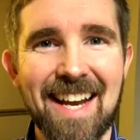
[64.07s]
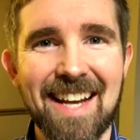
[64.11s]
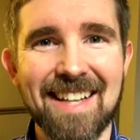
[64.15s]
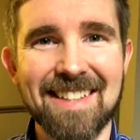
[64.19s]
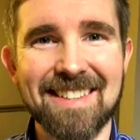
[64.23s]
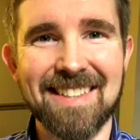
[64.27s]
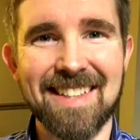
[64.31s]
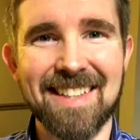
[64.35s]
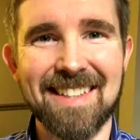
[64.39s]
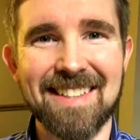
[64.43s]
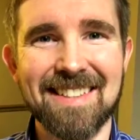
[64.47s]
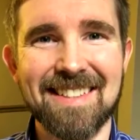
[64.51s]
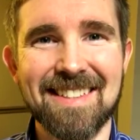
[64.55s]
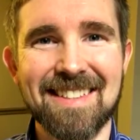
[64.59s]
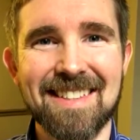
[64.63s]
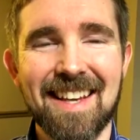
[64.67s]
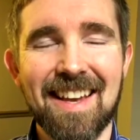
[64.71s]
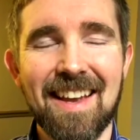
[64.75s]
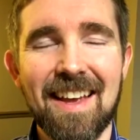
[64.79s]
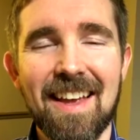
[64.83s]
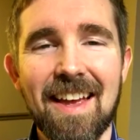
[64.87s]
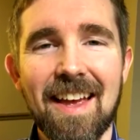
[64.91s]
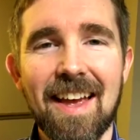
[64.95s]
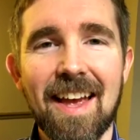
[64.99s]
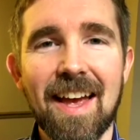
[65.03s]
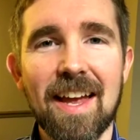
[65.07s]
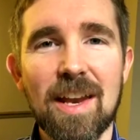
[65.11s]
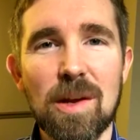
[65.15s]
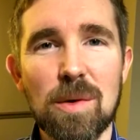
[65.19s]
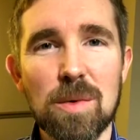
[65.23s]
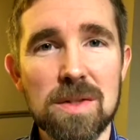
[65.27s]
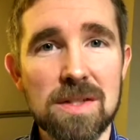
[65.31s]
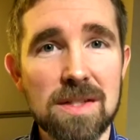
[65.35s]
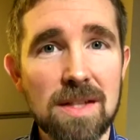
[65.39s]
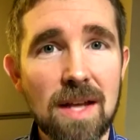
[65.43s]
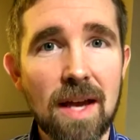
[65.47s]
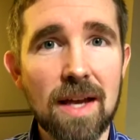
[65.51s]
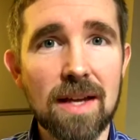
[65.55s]
accents. And it
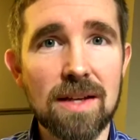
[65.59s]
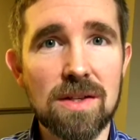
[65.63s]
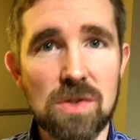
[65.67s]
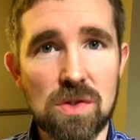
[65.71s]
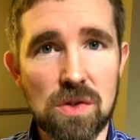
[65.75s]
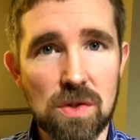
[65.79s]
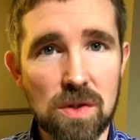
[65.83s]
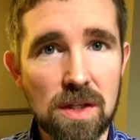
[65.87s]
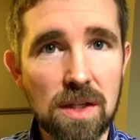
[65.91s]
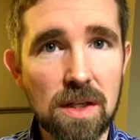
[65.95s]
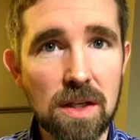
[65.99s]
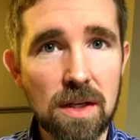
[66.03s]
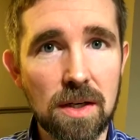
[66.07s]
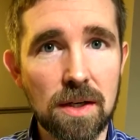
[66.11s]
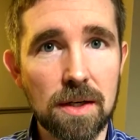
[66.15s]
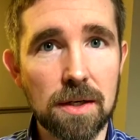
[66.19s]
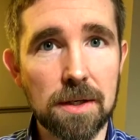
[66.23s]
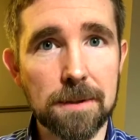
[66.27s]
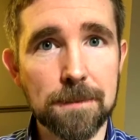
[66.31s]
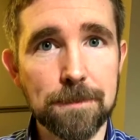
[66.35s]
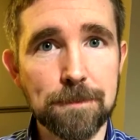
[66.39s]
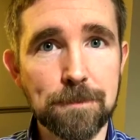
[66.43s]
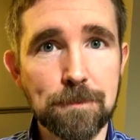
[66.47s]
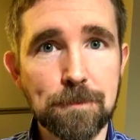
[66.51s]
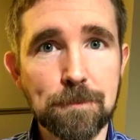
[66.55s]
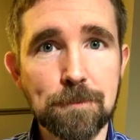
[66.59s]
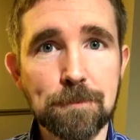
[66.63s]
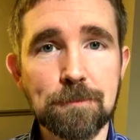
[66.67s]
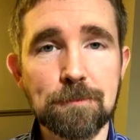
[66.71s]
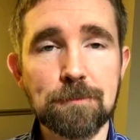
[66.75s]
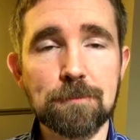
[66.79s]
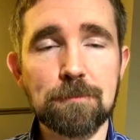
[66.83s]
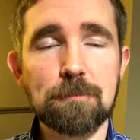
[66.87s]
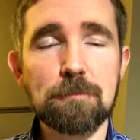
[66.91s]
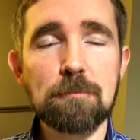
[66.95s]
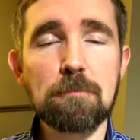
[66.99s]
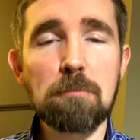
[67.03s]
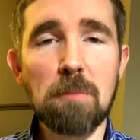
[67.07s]
was nice to hear
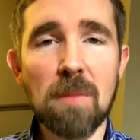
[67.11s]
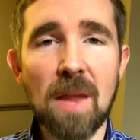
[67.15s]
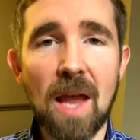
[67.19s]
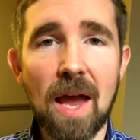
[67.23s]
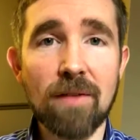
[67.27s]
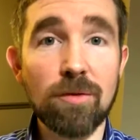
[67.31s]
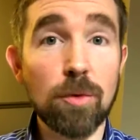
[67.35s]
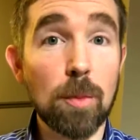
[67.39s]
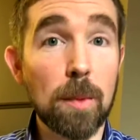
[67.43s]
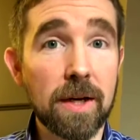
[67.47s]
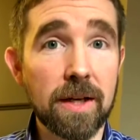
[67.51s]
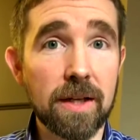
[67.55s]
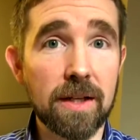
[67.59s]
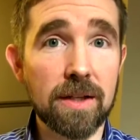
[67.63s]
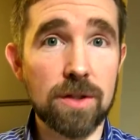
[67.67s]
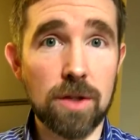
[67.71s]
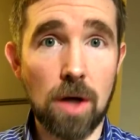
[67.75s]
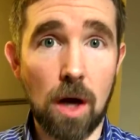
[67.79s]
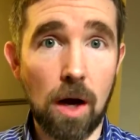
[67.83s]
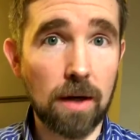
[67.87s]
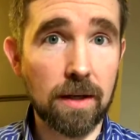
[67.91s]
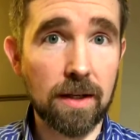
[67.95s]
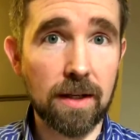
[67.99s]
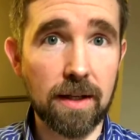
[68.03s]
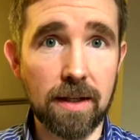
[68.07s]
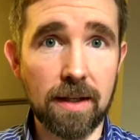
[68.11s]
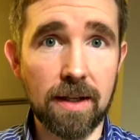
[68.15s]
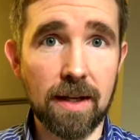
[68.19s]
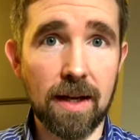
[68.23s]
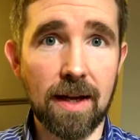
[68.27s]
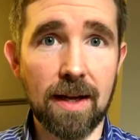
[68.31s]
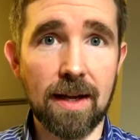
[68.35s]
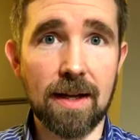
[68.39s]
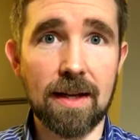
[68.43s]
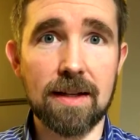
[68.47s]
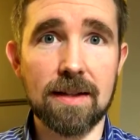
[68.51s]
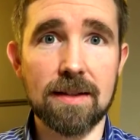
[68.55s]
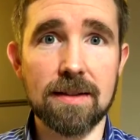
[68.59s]
everybody talking
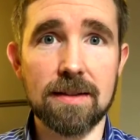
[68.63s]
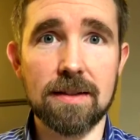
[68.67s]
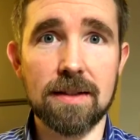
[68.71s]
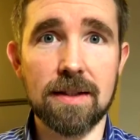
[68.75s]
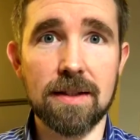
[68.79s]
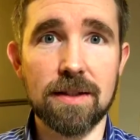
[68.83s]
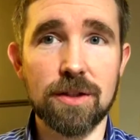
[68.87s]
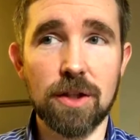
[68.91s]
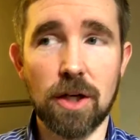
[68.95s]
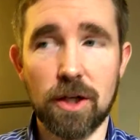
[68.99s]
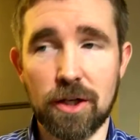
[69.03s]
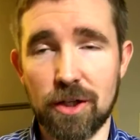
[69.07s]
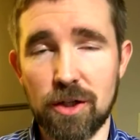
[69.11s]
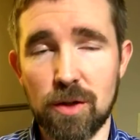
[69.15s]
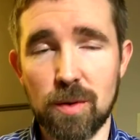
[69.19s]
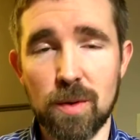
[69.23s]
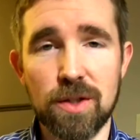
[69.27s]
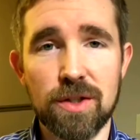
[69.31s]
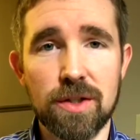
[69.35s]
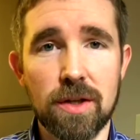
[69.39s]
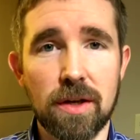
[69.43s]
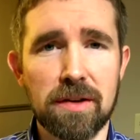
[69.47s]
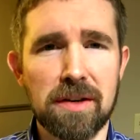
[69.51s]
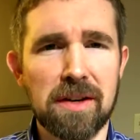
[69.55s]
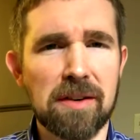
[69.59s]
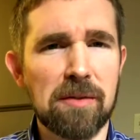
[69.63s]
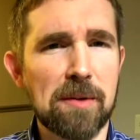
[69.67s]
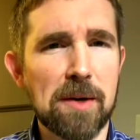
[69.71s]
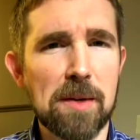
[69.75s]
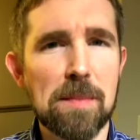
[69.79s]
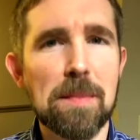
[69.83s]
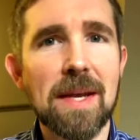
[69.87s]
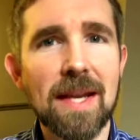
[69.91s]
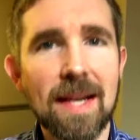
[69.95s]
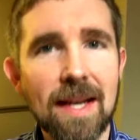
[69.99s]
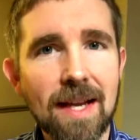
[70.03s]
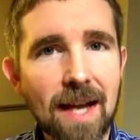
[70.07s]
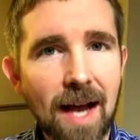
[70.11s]
and talking to each other and
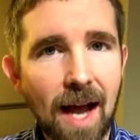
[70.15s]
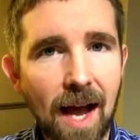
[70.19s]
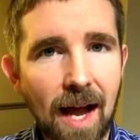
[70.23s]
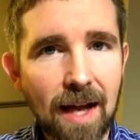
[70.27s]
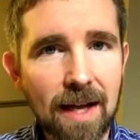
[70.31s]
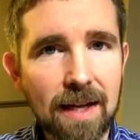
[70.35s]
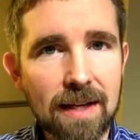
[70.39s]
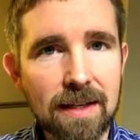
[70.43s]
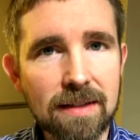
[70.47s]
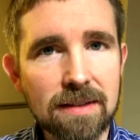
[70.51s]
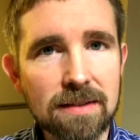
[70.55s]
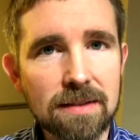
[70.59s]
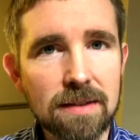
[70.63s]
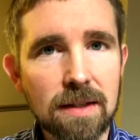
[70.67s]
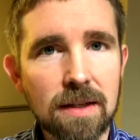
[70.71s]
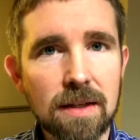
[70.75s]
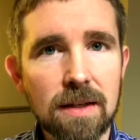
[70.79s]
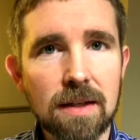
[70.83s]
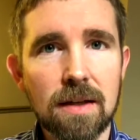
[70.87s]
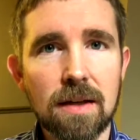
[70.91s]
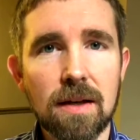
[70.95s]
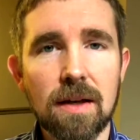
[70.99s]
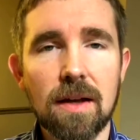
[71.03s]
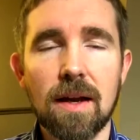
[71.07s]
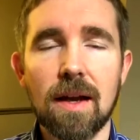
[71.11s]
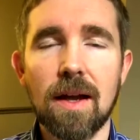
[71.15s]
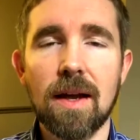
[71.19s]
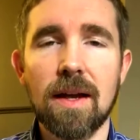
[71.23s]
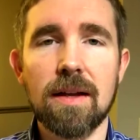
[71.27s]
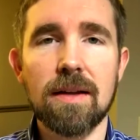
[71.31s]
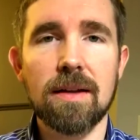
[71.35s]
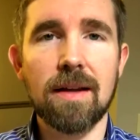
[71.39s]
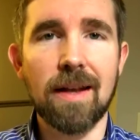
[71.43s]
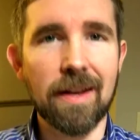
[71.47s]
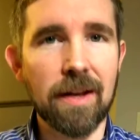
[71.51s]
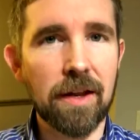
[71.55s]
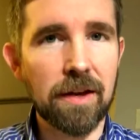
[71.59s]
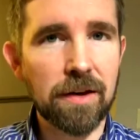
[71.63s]
everybody being kind
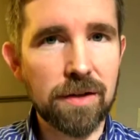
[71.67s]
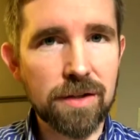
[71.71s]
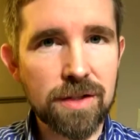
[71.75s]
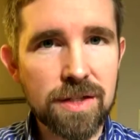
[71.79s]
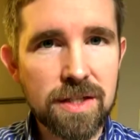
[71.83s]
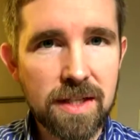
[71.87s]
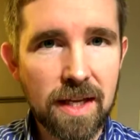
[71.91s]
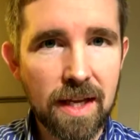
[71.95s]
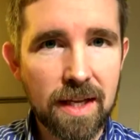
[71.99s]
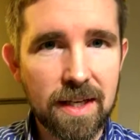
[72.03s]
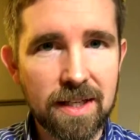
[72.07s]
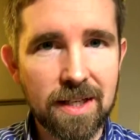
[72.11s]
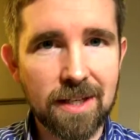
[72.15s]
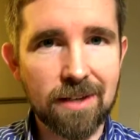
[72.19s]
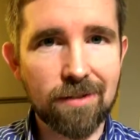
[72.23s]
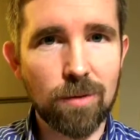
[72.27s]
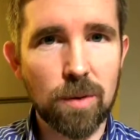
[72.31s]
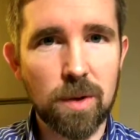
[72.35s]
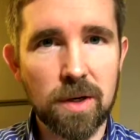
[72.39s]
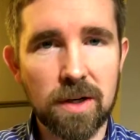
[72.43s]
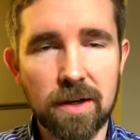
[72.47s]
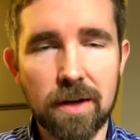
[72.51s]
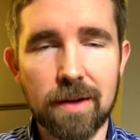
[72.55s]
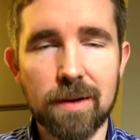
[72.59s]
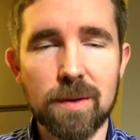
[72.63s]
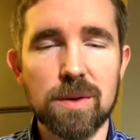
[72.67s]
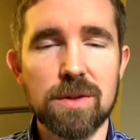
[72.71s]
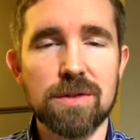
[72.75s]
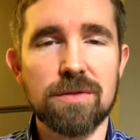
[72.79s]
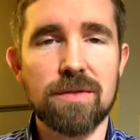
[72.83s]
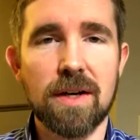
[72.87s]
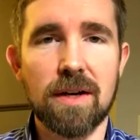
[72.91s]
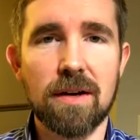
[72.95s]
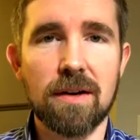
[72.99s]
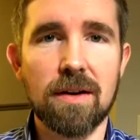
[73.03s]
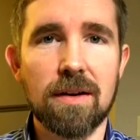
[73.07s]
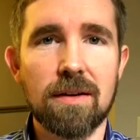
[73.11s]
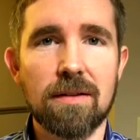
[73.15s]
and understanding of one another. It was
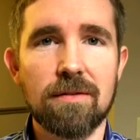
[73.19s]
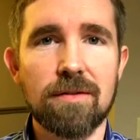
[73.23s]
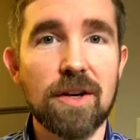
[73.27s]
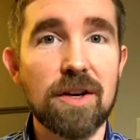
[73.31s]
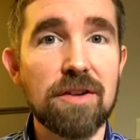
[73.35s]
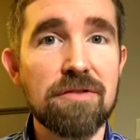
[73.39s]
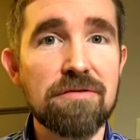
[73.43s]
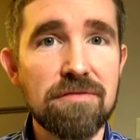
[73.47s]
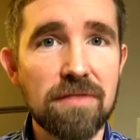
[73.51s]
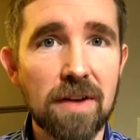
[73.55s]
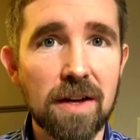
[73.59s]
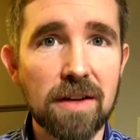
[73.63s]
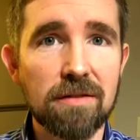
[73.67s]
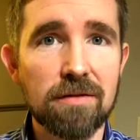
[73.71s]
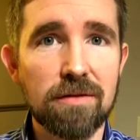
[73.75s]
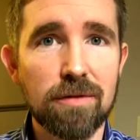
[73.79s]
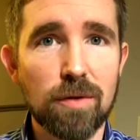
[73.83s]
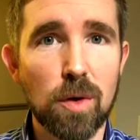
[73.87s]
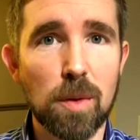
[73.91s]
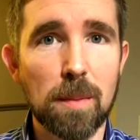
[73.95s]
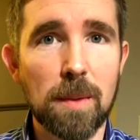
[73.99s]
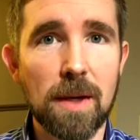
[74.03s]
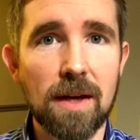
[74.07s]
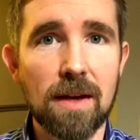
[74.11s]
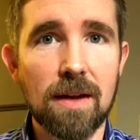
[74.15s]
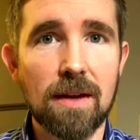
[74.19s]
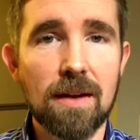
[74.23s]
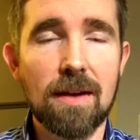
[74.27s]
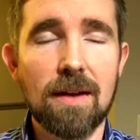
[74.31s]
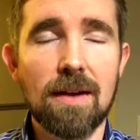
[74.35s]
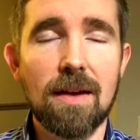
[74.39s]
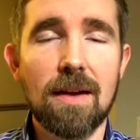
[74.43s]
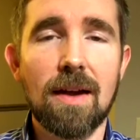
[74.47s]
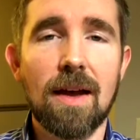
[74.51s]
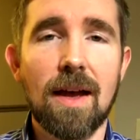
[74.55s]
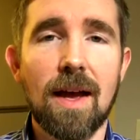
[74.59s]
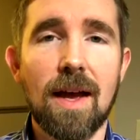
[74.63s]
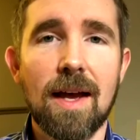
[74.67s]
very, very fun for me.
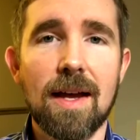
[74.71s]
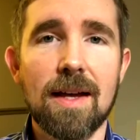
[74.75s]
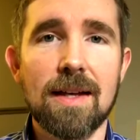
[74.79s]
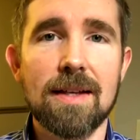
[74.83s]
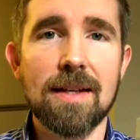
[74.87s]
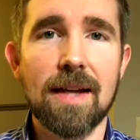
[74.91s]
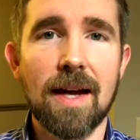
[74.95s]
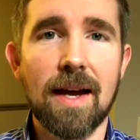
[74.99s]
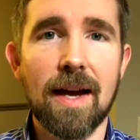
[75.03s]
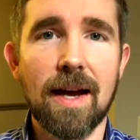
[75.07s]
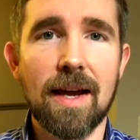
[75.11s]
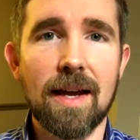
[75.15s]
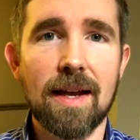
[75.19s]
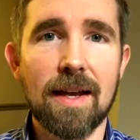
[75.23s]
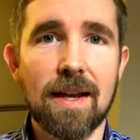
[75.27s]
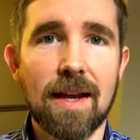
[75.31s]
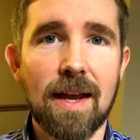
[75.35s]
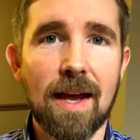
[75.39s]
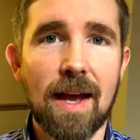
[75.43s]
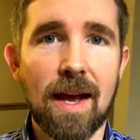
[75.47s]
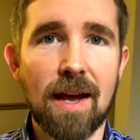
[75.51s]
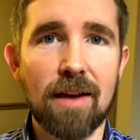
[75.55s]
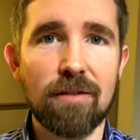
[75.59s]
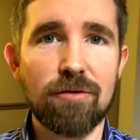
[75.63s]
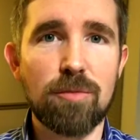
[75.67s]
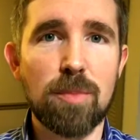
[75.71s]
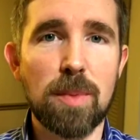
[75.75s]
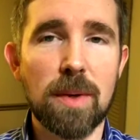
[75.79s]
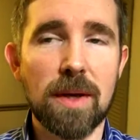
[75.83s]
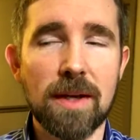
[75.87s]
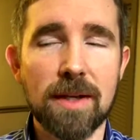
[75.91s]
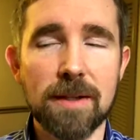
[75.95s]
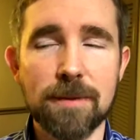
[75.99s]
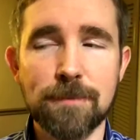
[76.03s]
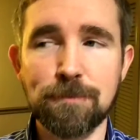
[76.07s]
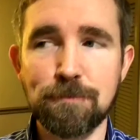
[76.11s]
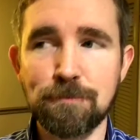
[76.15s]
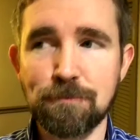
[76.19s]
And I have
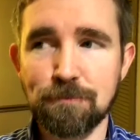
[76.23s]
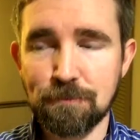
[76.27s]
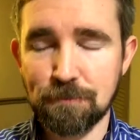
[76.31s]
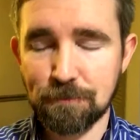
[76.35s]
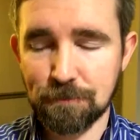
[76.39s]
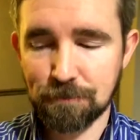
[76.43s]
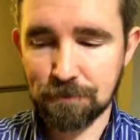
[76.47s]
been